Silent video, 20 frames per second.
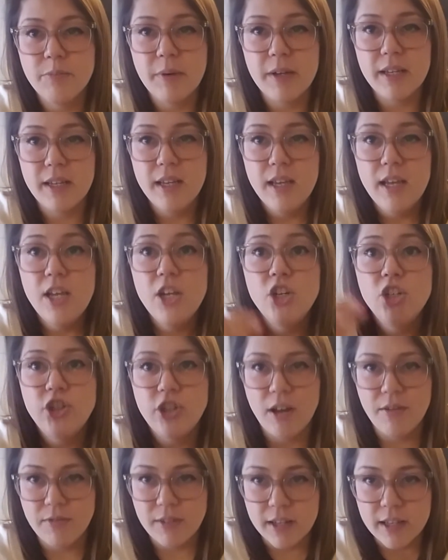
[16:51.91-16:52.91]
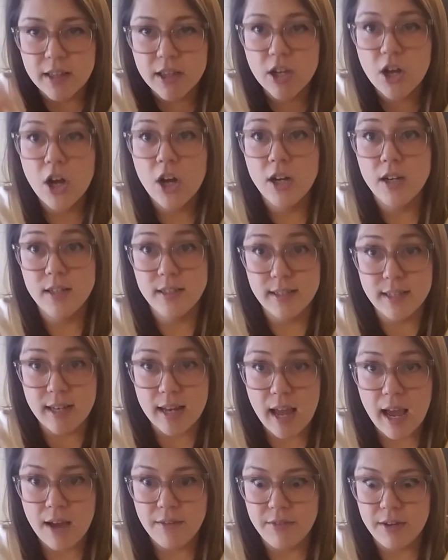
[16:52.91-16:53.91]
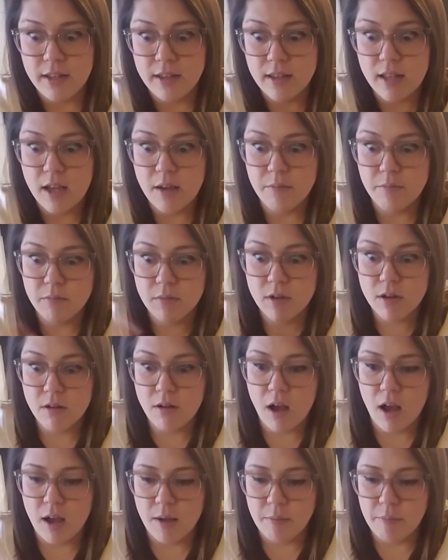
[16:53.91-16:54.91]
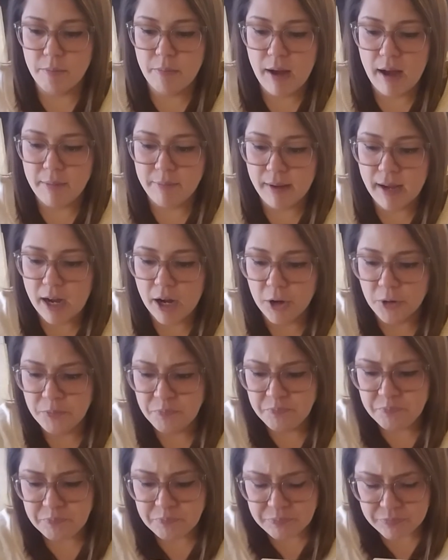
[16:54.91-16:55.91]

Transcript: but shuffling the cards and having them pop out.